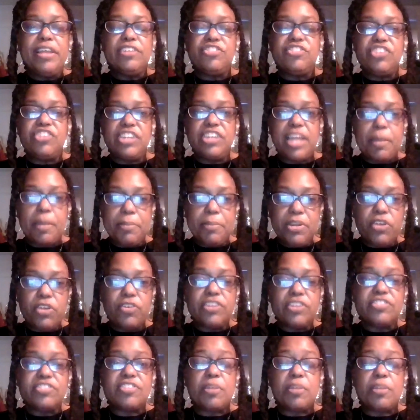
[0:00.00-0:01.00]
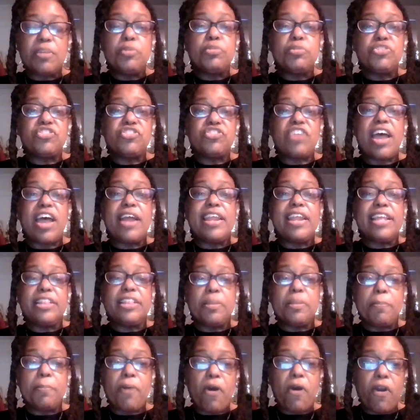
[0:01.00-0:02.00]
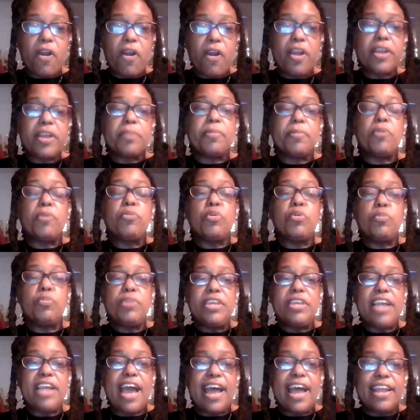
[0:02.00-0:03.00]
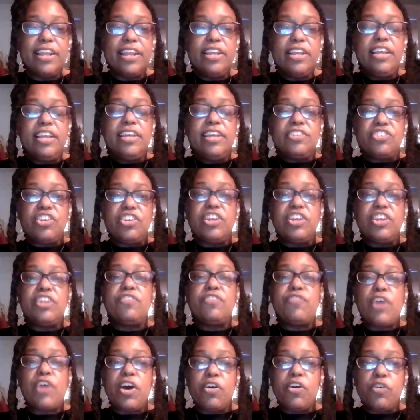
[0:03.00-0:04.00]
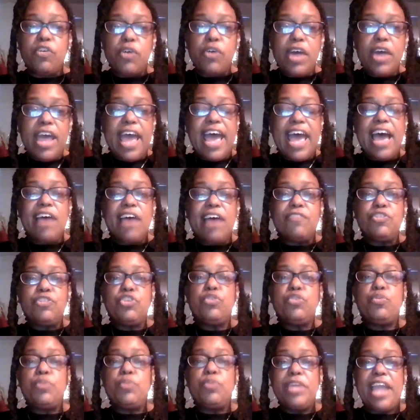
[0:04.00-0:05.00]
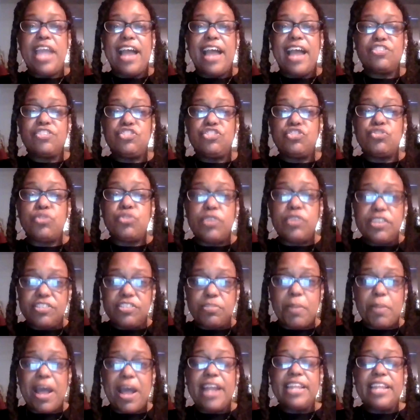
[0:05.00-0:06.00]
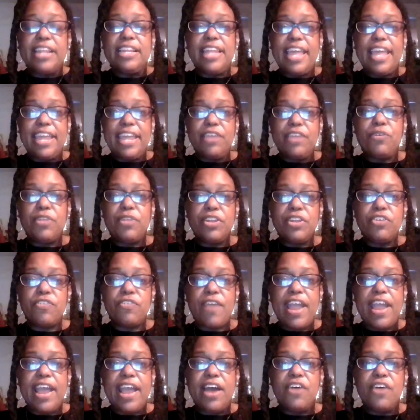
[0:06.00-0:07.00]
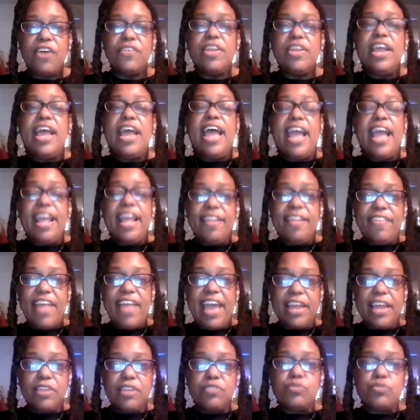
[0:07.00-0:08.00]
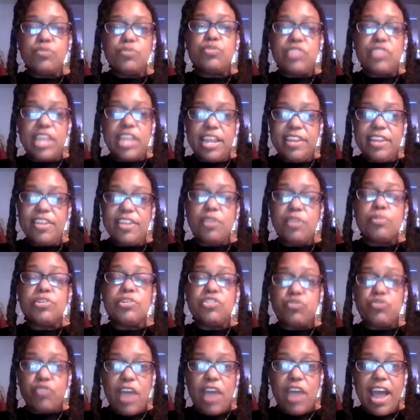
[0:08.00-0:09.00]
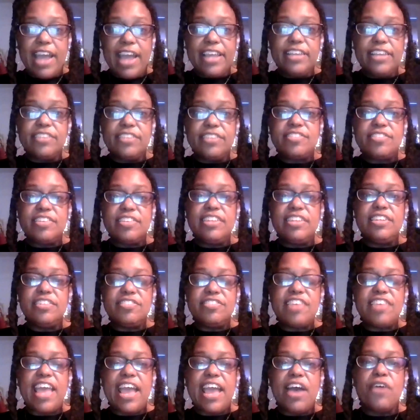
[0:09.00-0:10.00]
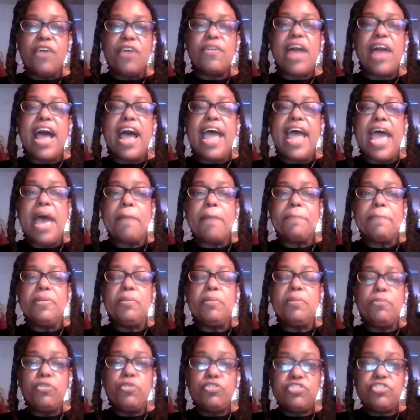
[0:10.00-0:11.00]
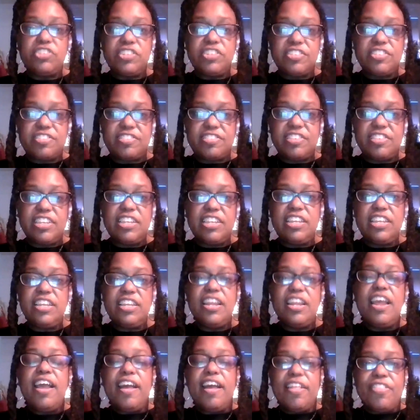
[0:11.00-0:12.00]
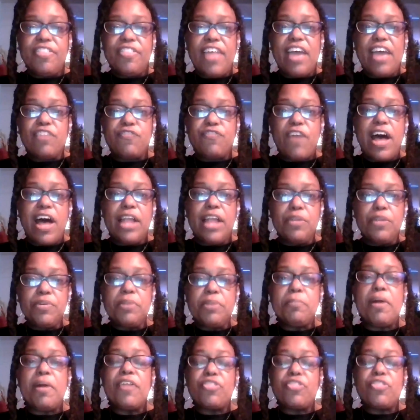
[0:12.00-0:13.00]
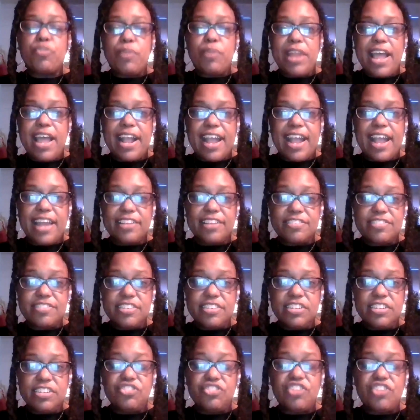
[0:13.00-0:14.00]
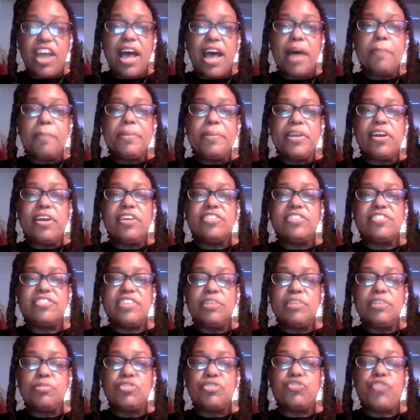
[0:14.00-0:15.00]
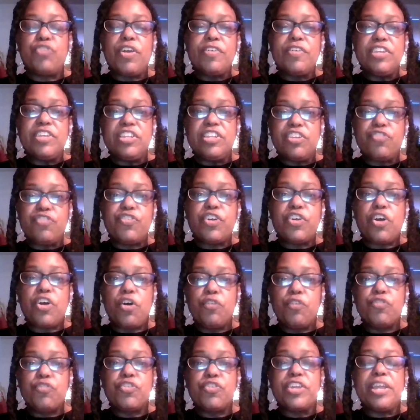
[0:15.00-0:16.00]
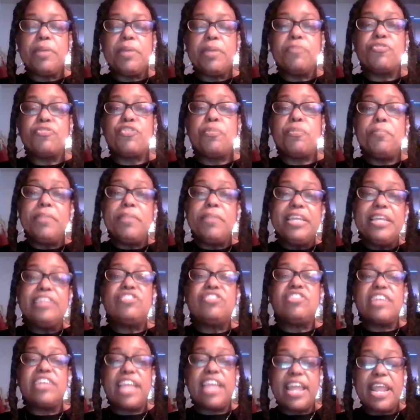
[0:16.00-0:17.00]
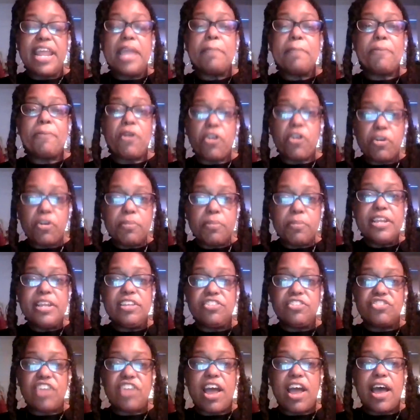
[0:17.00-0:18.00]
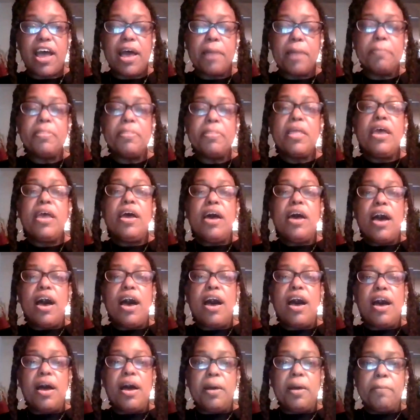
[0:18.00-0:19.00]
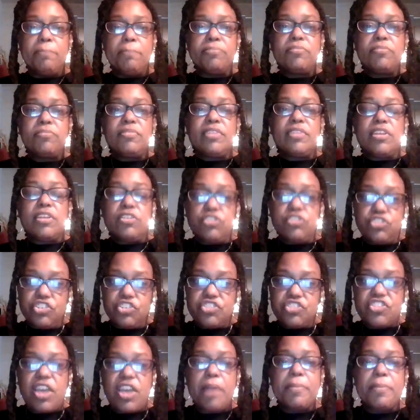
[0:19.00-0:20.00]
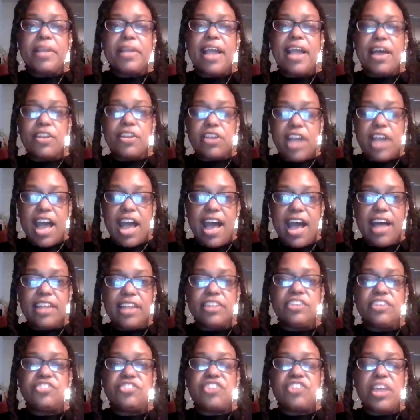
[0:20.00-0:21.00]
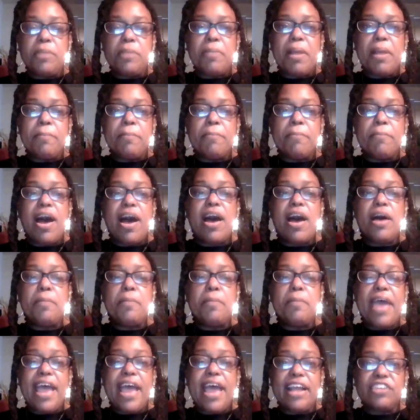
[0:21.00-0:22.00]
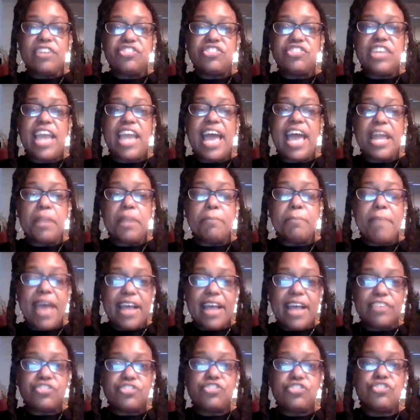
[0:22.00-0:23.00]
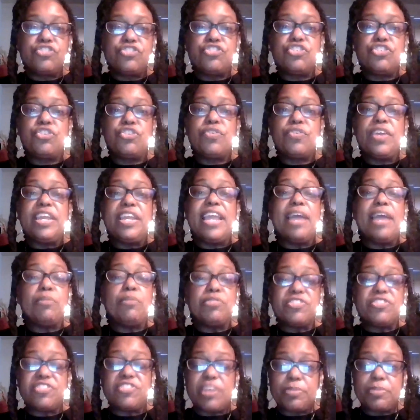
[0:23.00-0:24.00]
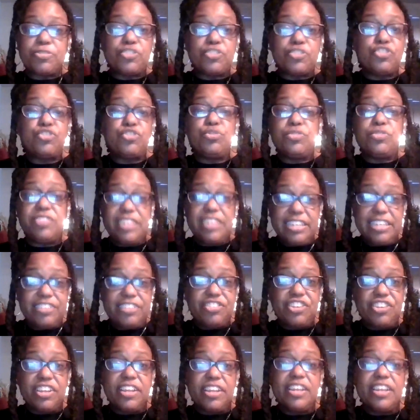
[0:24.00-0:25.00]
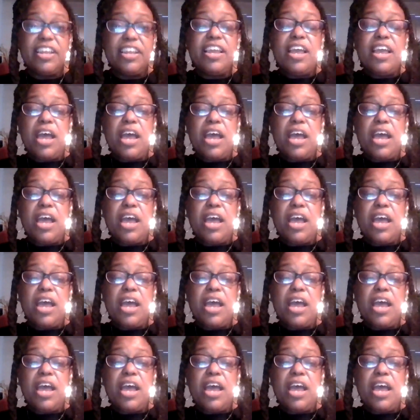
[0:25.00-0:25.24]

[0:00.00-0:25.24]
and she let me know that someone was shot at the park. But when we got to Intervale Avenue, we actually saw his body laying on the ground, and then there were riots in the town. I happened to move to the city that following month when I got a city job, because it was very difficult for me to get a permanent job just coming out of college. And my mom actually had a master's degree and was substitute teaching